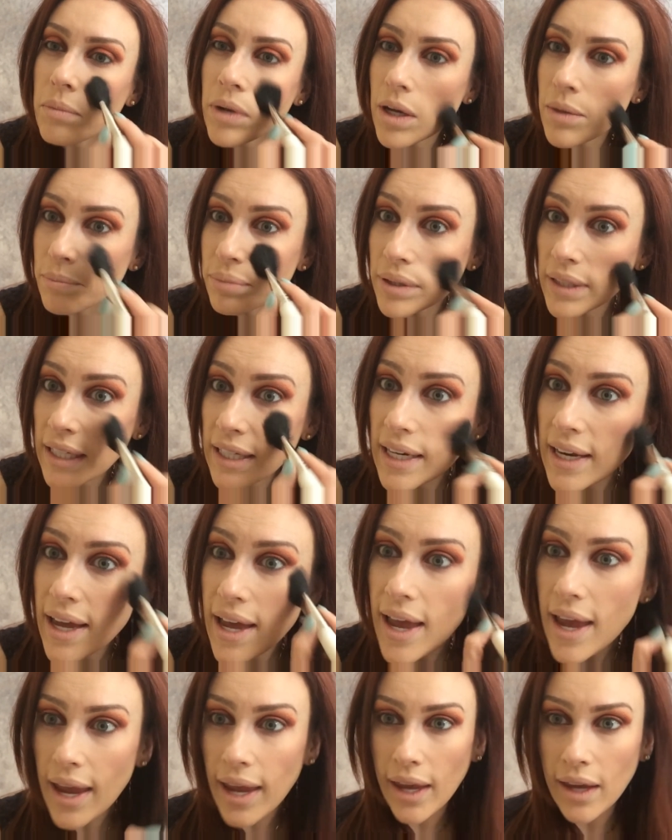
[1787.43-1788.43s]
complete
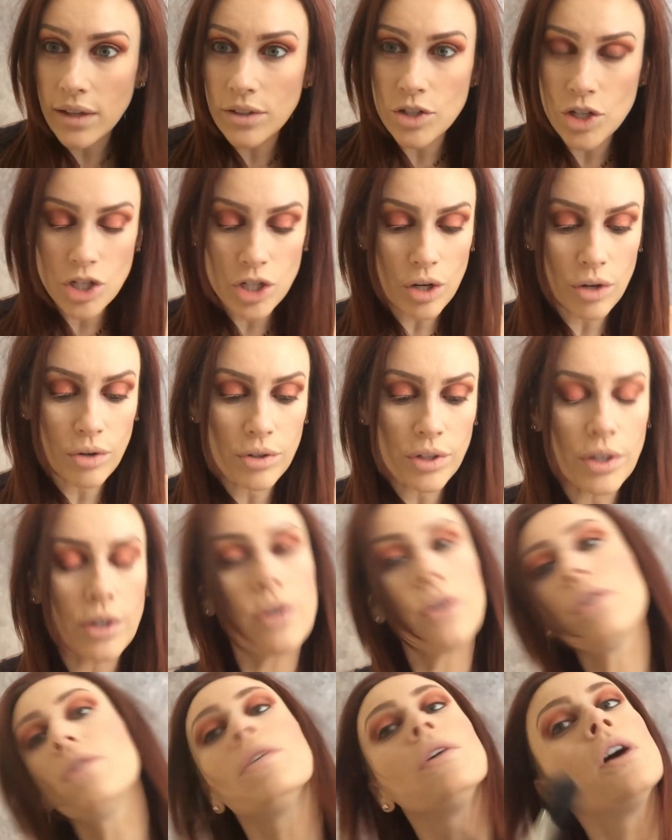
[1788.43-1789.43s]
it and show
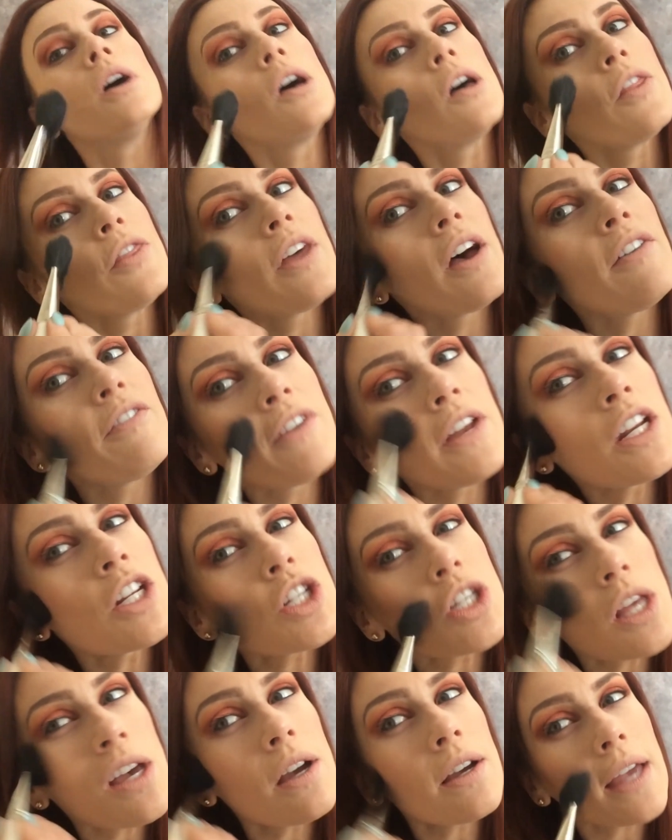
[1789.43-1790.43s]
you the
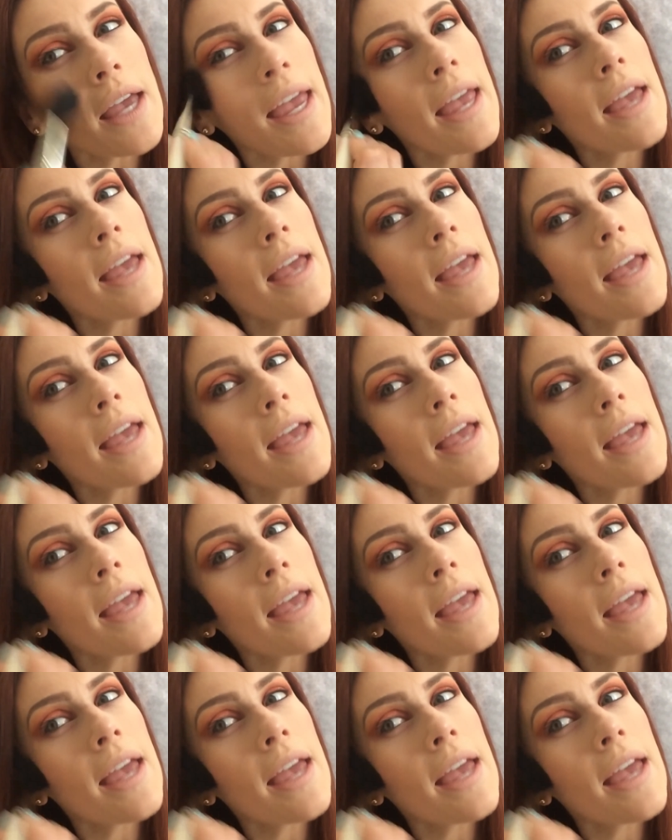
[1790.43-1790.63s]
finished look,